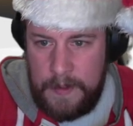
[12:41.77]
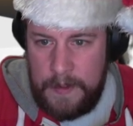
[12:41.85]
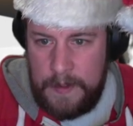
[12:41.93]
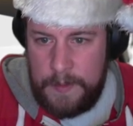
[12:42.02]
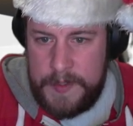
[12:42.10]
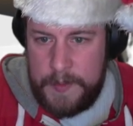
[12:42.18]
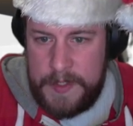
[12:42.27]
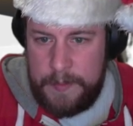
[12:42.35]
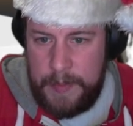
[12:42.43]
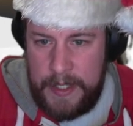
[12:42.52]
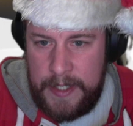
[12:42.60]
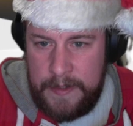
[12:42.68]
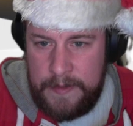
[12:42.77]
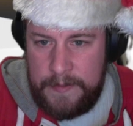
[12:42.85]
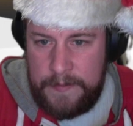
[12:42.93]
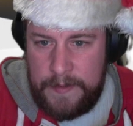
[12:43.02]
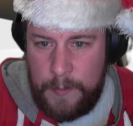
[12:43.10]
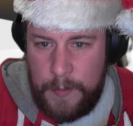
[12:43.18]
What was the path
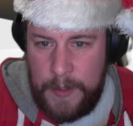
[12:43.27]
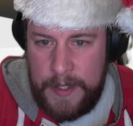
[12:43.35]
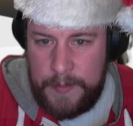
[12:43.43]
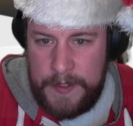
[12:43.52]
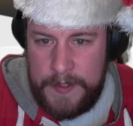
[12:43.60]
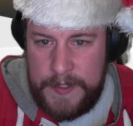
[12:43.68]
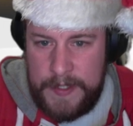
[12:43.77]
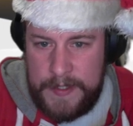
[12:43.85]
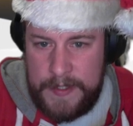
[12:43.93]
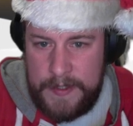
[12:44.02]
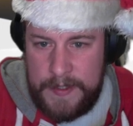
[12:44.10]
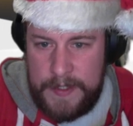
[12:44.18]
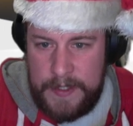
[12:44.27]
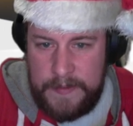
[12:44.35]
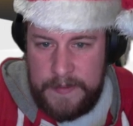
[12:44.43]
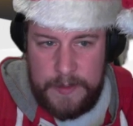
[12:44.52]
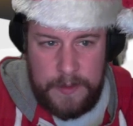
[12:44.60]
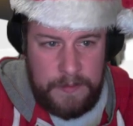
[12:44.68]
from where the process and the
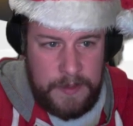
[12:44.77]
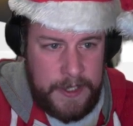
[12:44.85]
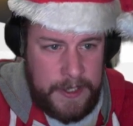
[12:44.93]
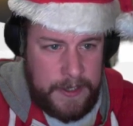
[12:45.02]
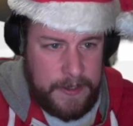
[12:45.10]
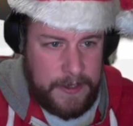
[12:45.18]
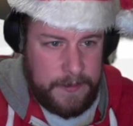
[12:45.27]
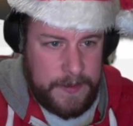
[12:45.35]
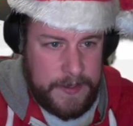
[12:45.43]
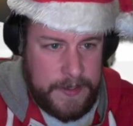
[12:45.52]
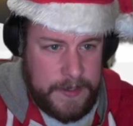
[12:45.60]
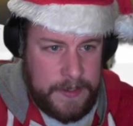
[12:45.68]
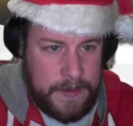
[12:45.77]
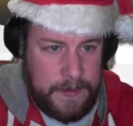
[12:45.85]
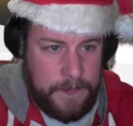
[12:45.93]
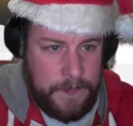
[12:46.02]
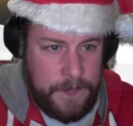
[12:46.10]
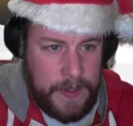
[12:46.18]
service were running? That was
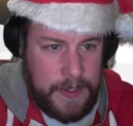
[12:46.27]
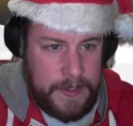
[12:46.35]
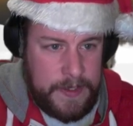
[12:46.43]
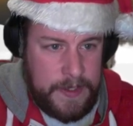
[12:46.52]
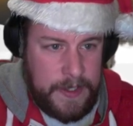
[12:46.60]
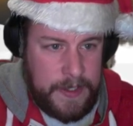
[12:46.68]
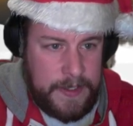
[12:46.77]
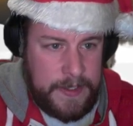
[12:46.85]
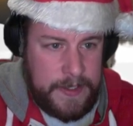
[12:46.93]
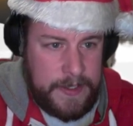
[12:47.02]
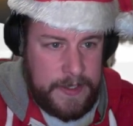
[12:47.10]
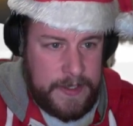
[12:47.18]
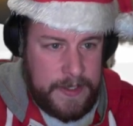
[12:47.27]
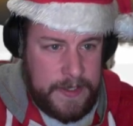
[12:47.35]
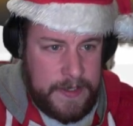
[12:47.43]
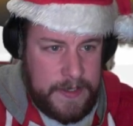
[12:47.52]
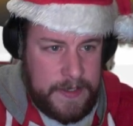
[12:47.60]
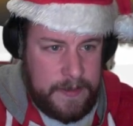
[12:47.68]
etc
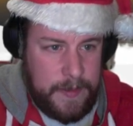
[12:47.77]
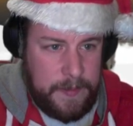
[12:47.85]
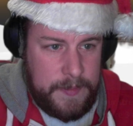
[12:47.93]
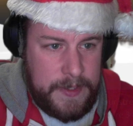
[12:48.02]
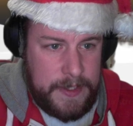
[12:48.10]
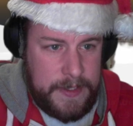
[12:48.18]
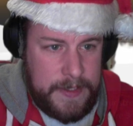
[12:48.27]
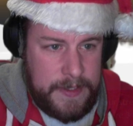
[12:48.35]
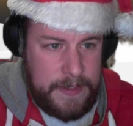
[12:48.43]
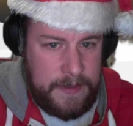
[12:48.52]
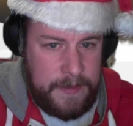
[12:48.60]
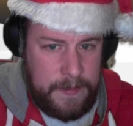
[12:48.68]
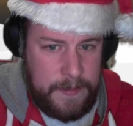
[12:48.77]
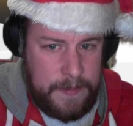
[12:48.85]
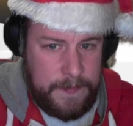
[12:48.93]
system md system.